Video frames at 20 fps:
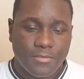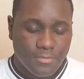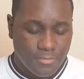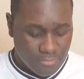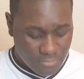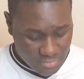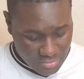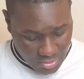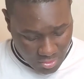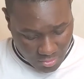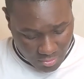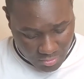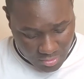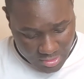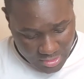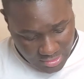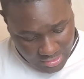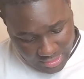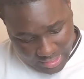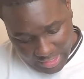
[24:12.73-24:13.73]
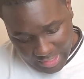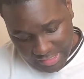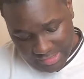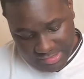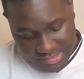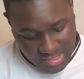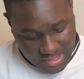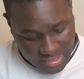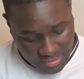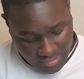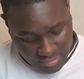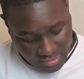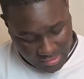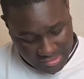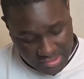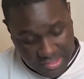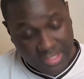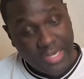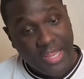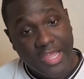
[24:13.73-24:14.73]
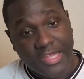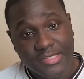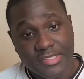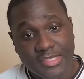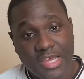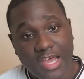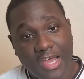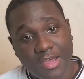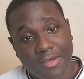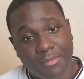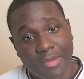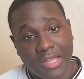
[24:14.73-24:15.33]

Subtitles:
So, like I said, until next time,